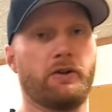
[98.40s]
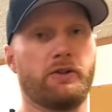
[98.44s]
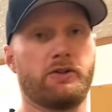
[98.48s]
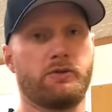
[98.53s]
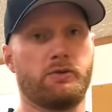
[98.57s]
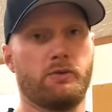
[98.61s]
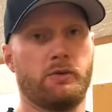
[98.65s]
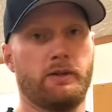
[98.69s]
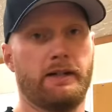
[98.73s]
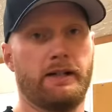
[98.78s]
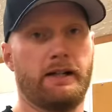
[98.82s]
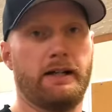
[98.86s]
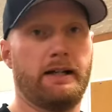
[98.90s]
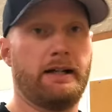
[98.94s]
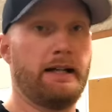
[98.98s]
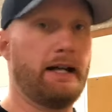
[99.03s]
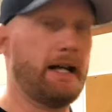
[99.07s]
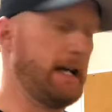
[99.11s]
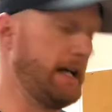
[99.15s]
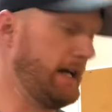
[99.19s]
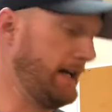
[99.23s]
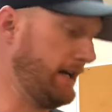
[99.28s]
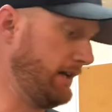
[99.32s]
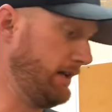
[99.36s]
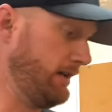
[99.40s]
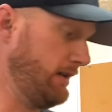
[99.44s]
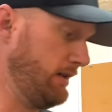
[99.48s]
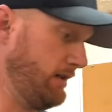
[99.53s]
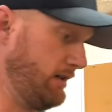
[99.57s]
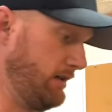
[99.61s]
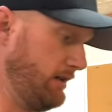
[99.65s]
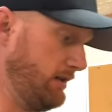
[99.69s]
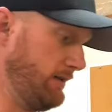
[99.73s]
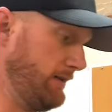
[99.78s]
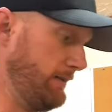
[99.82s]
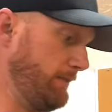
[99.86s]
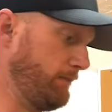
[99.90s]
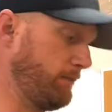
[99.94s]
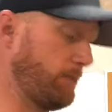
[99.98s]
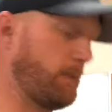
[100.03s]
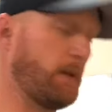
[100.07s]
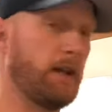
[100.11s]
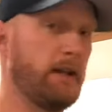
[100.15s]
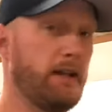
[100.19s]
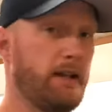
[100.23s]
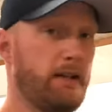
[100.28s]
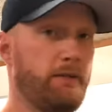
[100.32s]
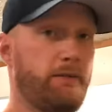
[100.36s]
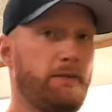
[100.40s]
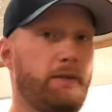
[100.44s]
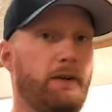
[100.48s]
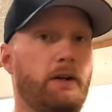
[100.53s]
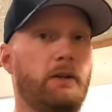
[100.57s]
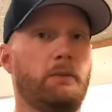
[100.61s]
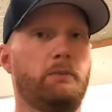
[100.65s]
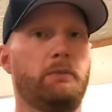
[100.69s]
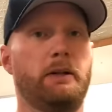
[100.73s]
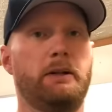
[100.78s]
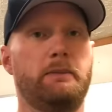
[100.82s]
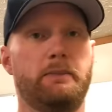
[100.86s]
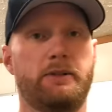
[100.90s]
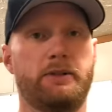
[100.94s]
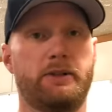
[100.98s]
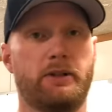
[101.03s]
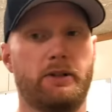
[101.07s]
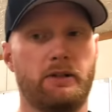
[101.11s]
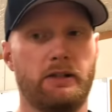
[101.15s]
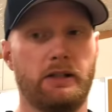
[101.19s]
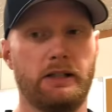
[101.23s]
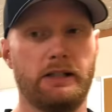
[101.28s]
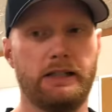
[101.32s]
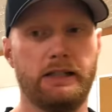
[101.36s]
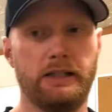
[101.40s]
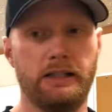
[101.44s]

one I had. It failed prematurely.